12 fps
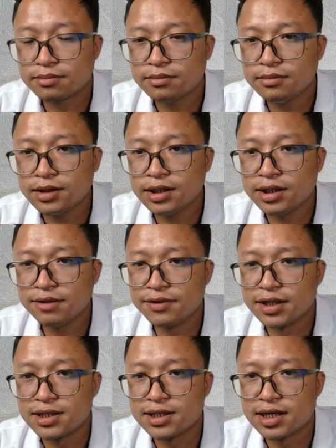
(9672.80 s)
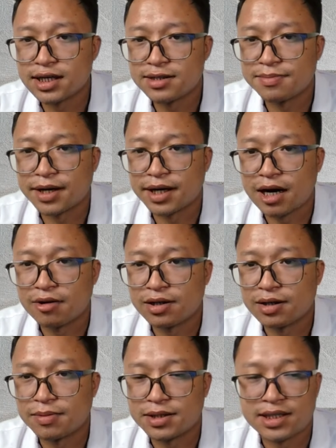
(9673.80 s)
if this gets breakout on
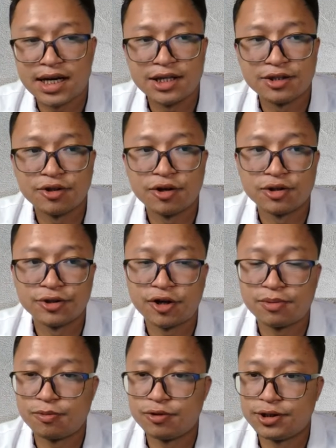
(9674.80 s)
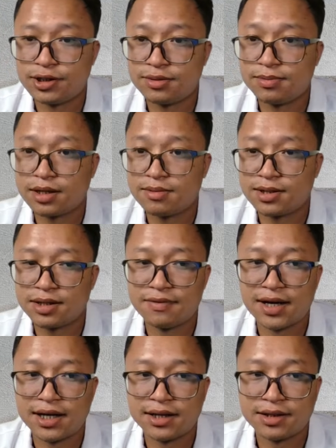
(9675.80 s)
upper side, your short positions becomes
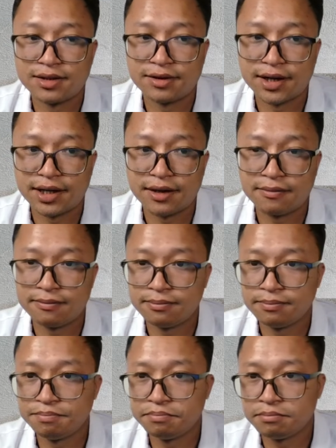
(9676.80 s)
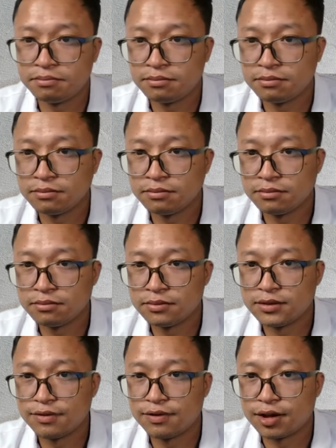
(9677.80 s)
invalid, right,
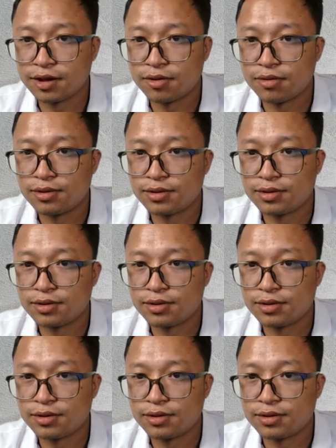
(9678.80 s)
for the gold.